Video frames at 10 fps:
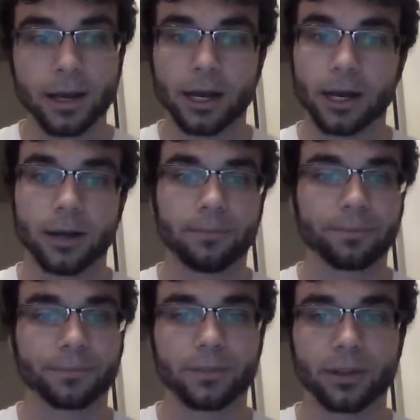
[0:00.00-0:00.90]

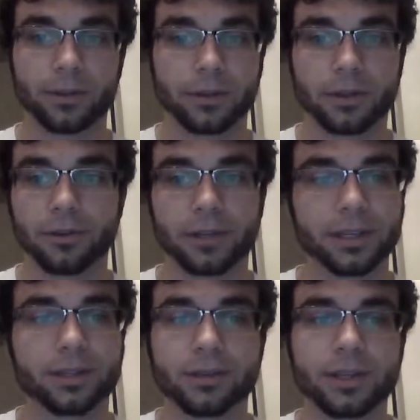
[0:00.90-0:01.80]
Um,
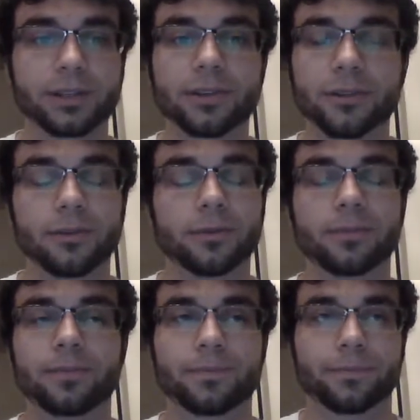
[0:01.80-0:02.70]
these two
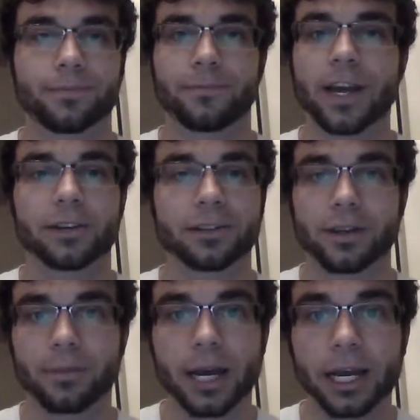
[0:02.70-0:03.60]
factors
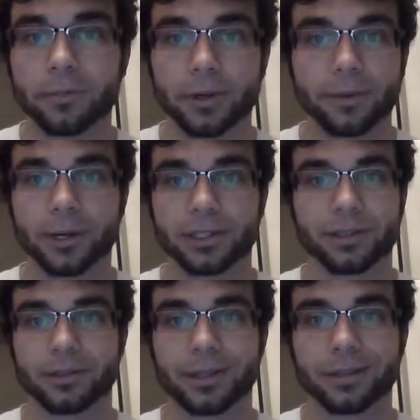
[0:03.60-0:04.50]
combined pretty
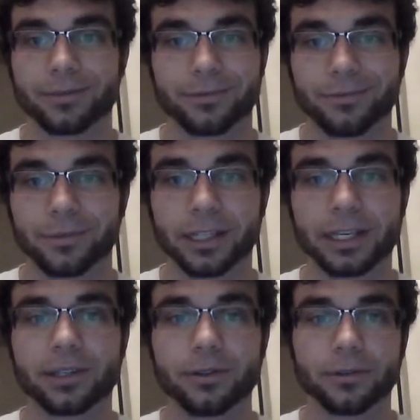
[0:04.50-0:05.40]
much
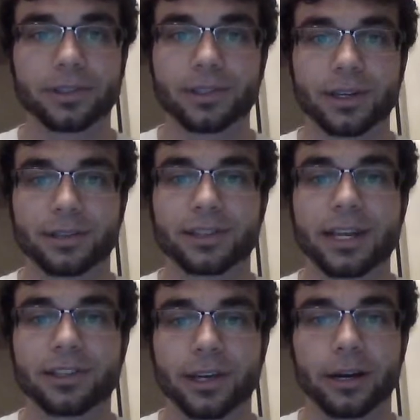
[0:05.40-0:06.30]
lead to a
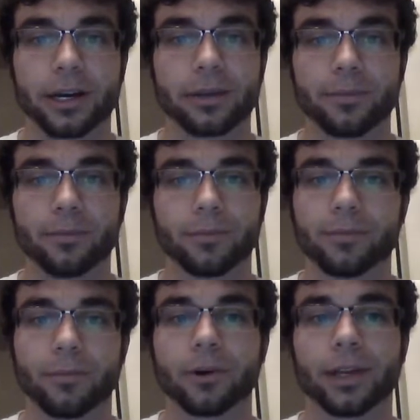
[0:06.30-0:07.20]
stationary,
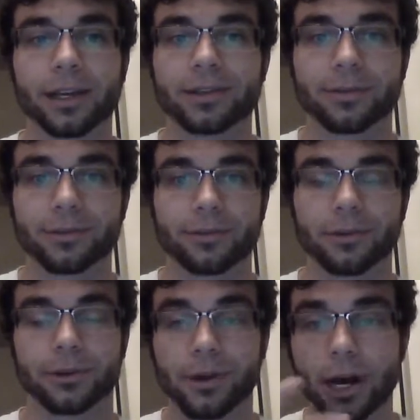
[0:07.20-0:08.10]
more or less,
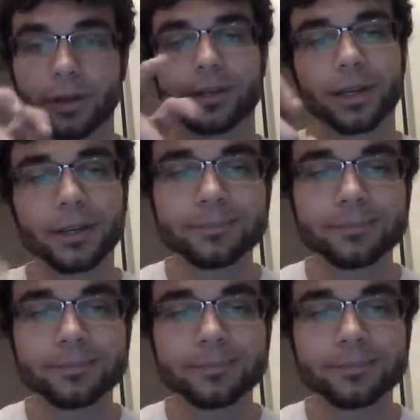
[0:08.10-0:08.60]
quote, hunt.